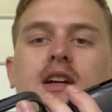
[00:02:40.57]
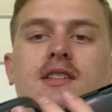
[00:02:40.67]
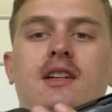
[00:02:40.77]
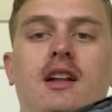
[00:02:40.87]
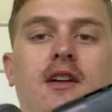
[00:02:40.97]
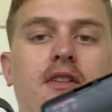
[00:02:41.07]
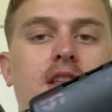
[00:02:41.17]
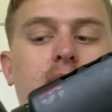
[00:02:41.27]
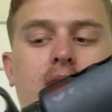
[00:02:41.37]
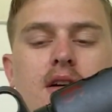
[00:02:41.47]
I said,
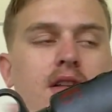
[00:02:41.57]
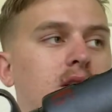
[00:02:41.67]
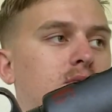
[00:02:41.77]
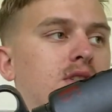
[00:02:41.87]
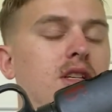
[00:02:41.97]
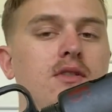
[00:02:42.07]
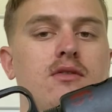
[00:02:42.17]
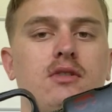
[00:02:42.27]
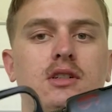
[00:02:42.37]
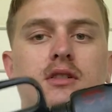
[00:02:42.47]
everything being on the upper receiver is
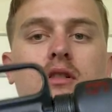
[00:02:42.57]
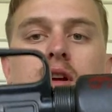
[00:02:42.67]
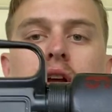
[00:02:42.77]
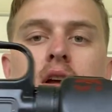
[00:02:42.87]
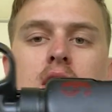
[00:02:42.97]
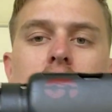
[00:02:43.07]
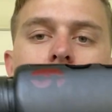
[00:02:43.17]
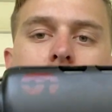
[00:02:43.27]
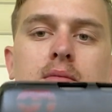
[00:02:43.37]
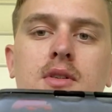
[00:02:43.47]
original.
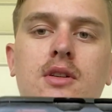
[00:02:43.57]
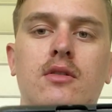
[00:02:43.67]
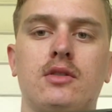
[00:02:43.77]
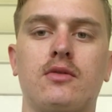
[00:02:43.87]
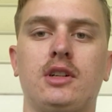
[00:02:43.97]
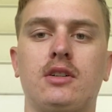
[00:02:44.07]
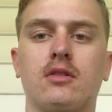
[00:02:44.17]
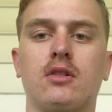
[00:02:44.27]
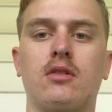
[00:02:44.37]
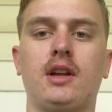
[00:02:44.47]
So it's original
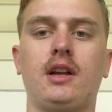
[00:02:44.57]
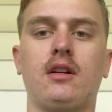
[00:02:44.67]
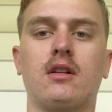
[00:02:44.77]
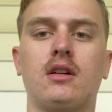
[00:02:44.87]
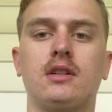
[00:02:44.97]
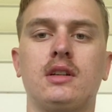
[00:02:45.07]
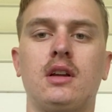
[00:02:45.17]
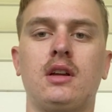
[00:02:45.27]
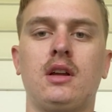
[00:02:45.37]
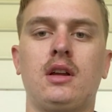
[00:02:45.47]
Colt handguards,
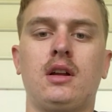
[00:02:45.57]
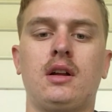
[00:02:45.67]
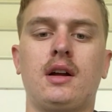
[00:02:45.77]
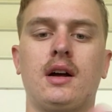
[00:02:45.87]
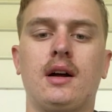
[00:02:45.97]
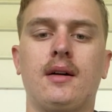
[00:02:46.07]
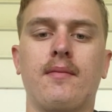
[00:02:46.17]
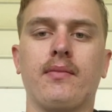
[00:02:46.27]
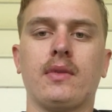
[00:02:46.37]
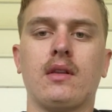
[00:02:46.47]

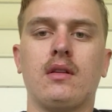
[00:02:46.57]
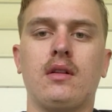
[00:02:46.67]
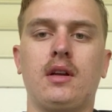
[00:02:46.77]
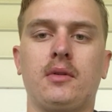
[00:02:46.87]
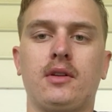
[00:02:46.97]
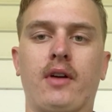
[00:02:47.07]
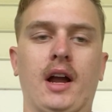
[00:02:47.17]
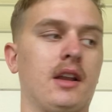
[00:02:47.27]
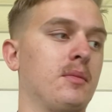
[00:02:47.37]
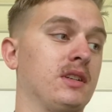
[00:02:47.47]
and with the
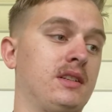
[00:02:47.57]
rack number